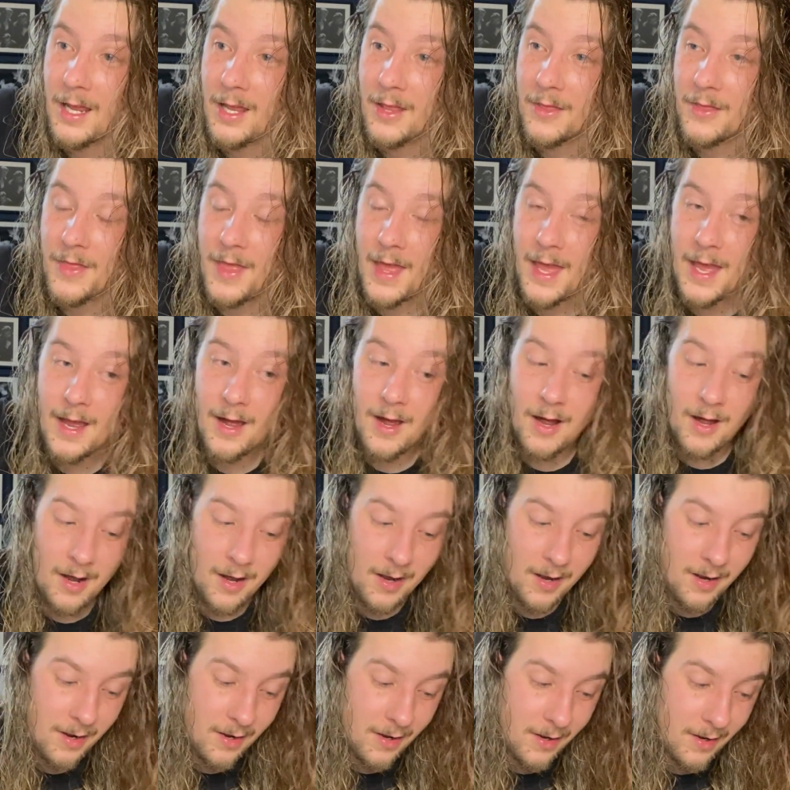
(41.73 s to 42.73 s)
There
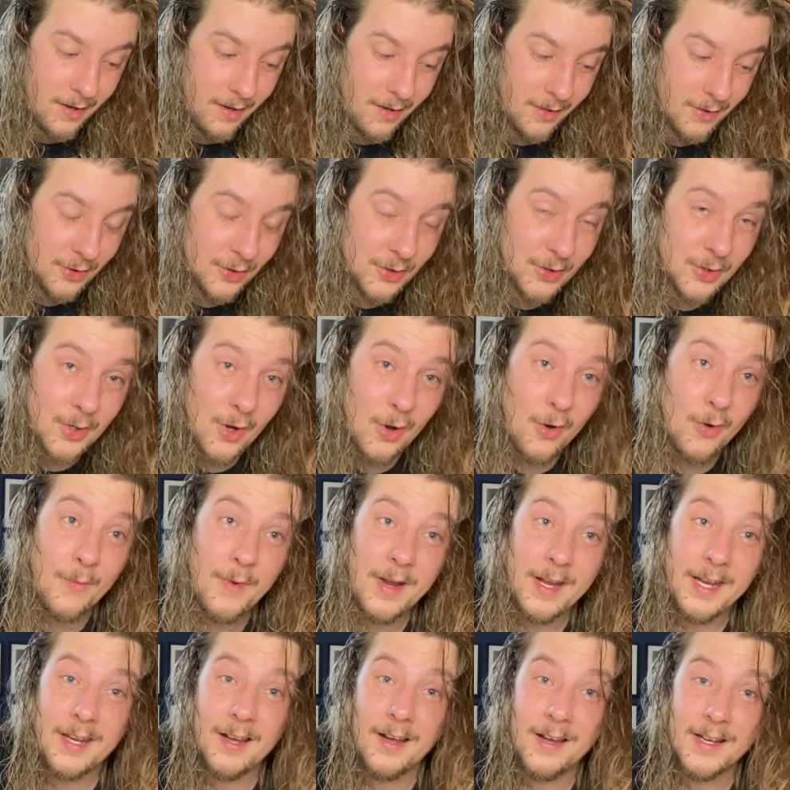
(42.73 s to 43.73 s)
are so
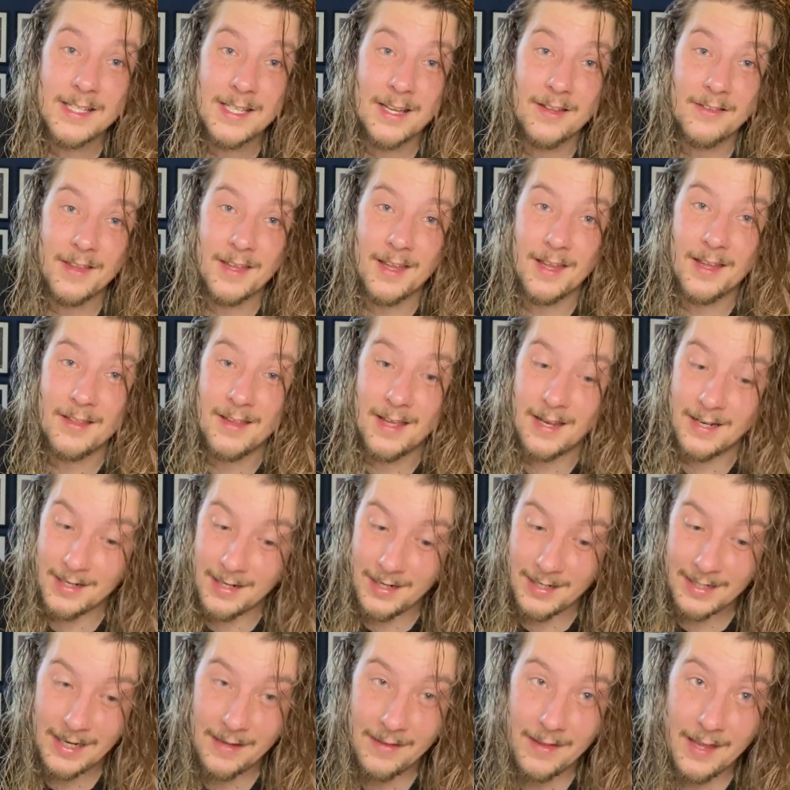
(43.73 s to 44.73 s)
many guys out there that can't
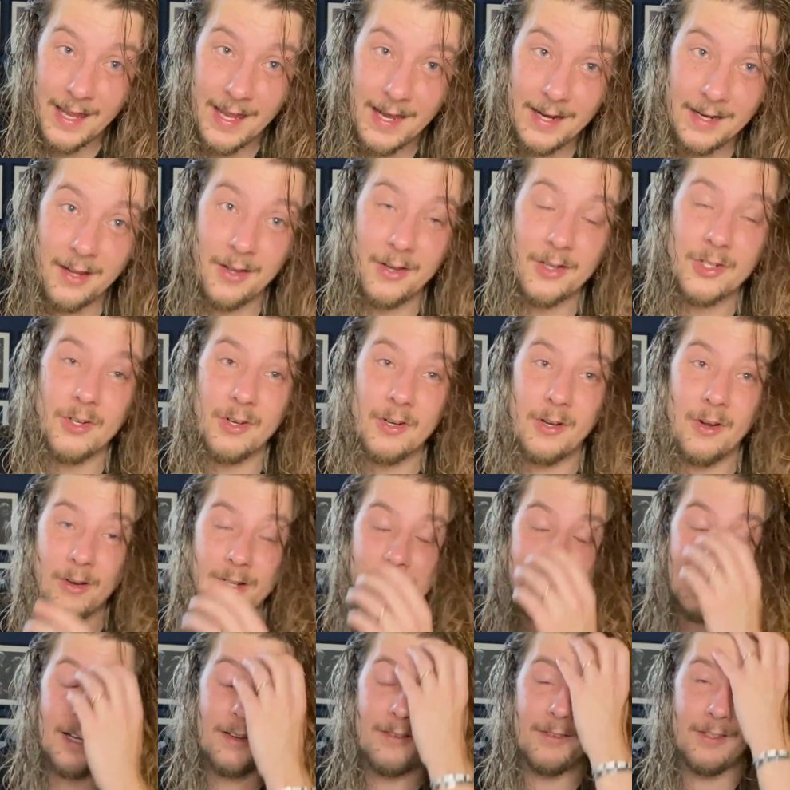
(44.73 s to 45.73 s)
get their hair cut during
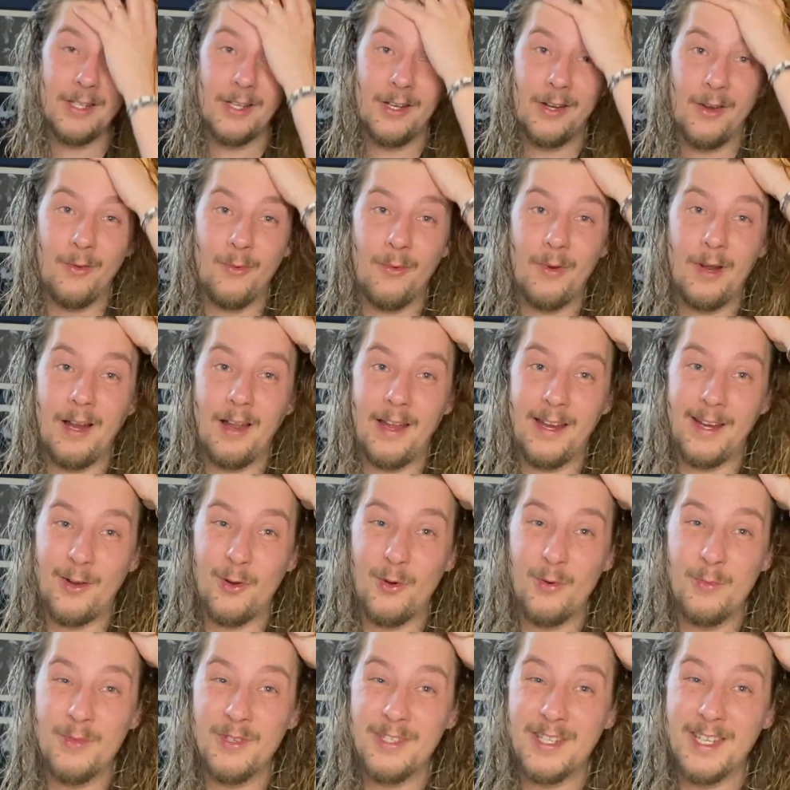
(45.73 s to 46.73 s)
lockdown. You know, we're like
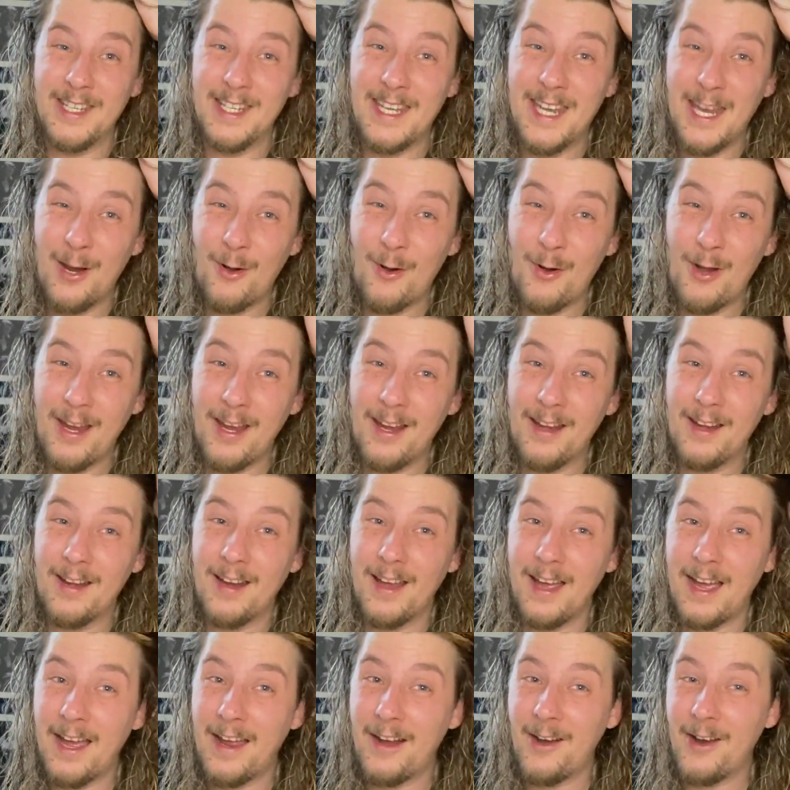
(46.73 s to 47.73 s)
almost a year in,
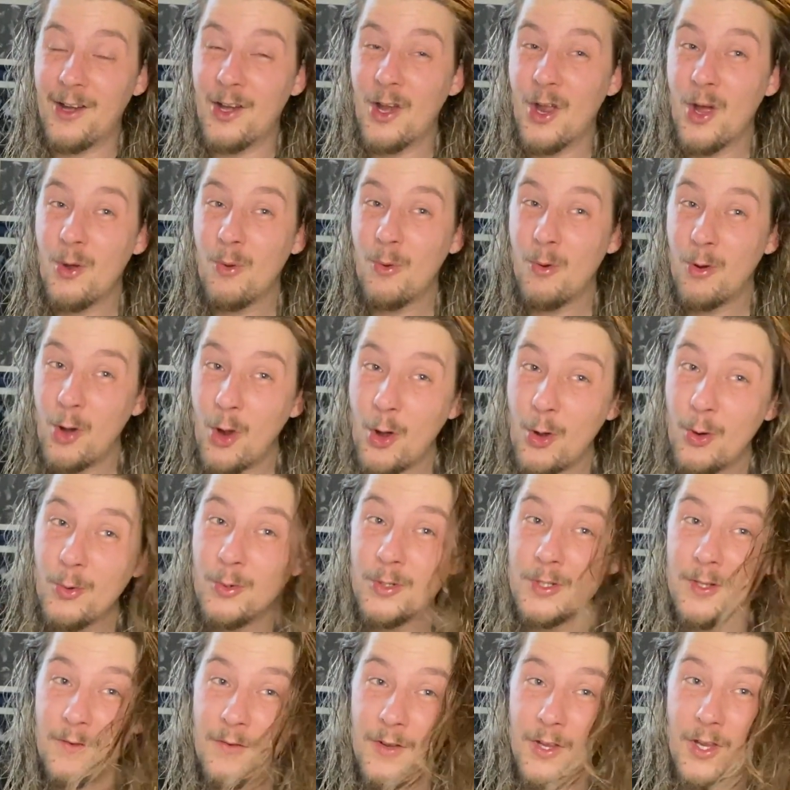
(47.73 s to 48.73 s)
and I know loads
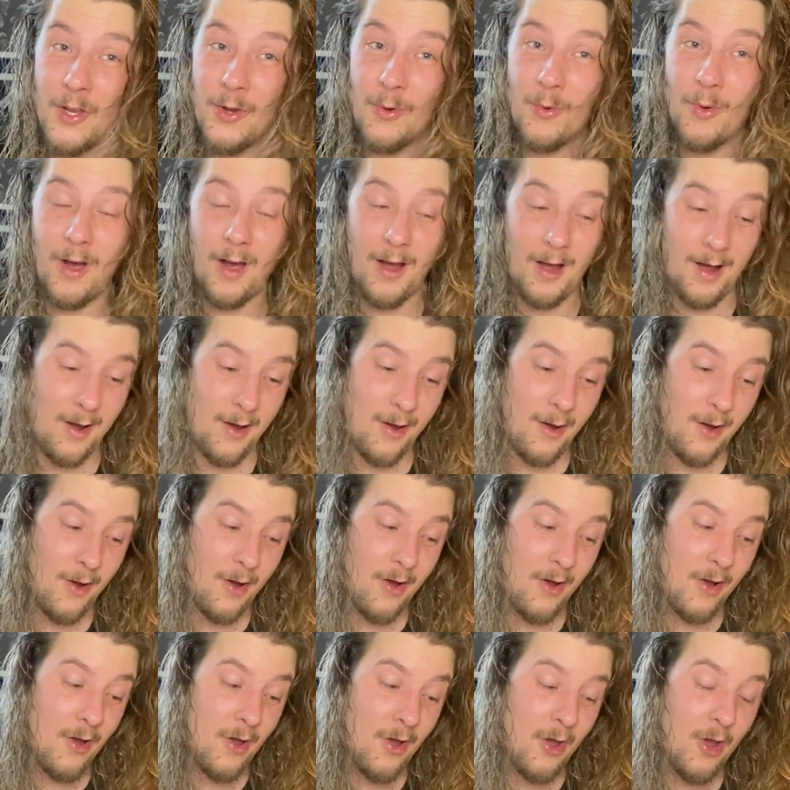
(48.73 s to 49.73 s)
of you are
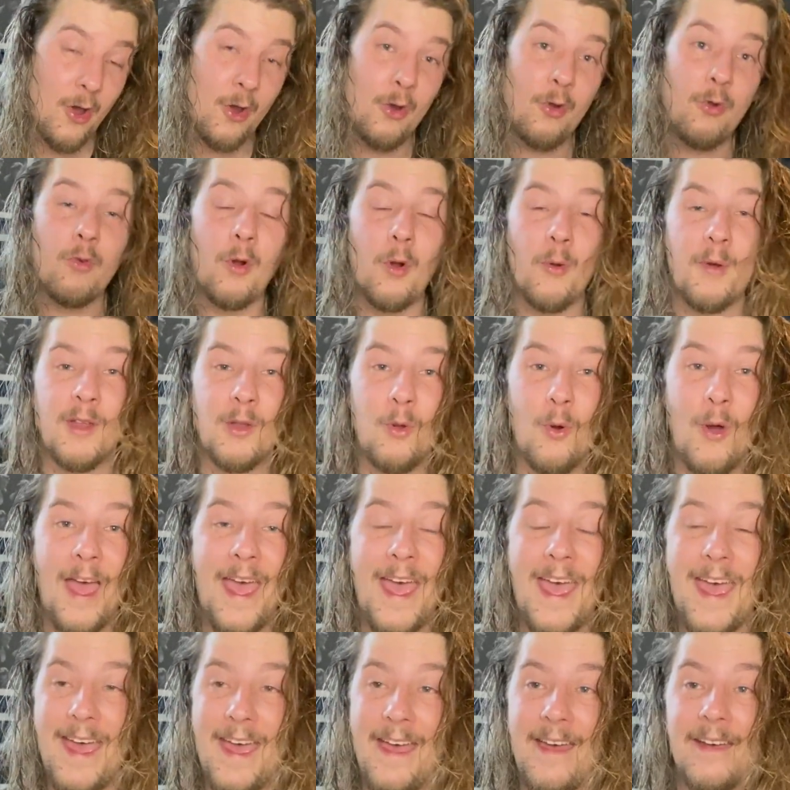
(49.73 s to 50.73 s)
growing your
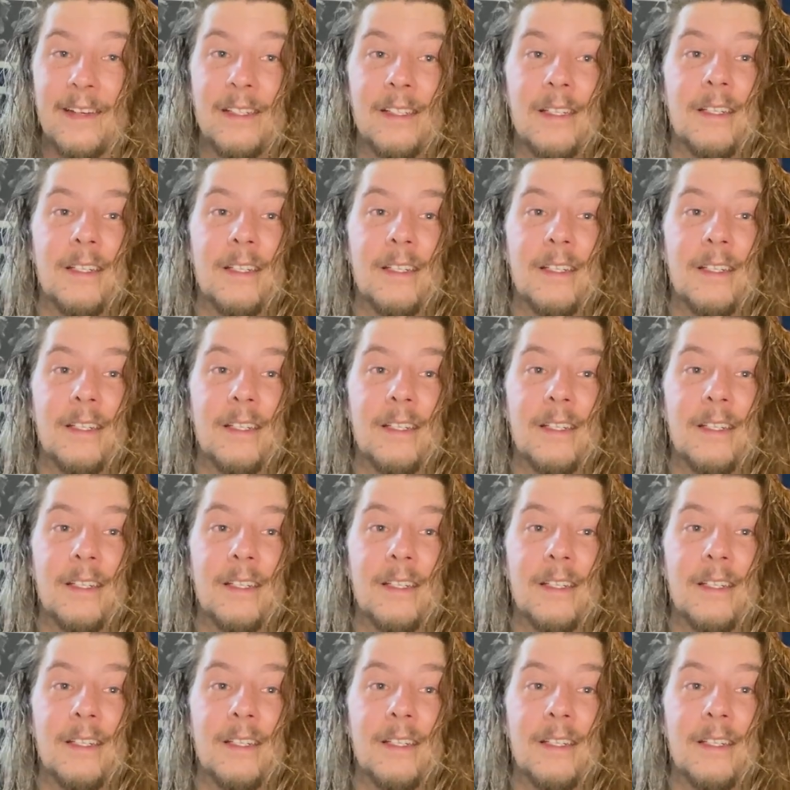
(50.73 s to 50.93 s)
hair.